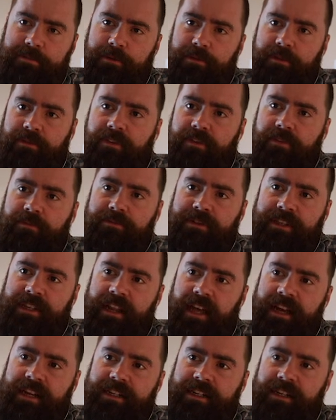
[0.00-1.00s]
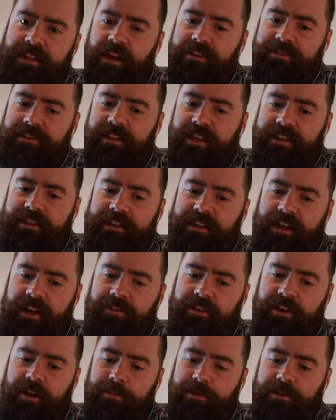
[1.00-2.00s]
I've selected
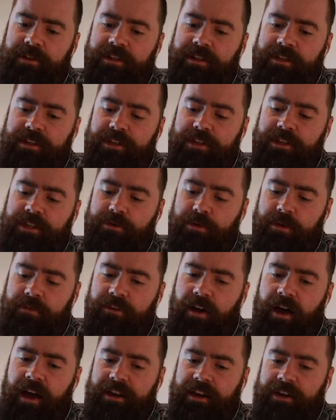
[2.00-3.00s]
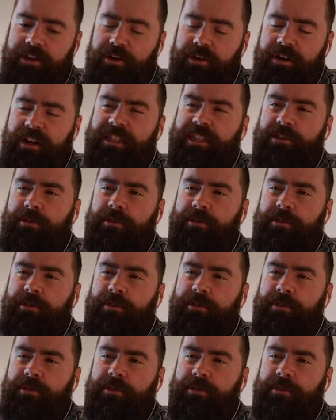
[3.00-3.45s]
kind of a couple to refine and turn.